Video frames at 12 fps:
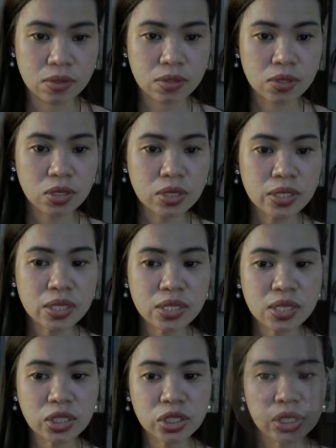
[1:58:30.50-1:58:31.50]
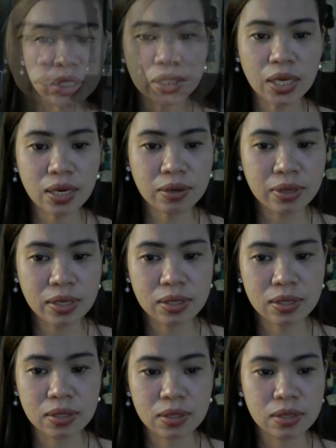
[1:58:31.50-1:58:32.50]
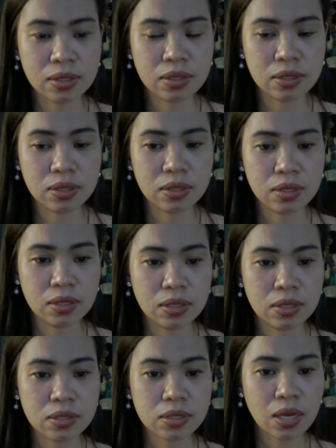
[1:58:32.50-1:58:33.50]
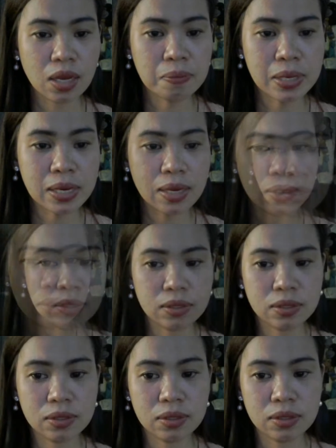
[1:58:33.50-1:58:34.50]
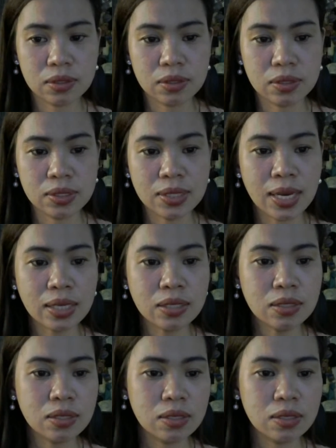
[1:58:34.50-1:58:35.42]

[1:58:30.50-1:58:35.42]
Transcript: So, this is Teacher Cherry. Sa kabila. Yan.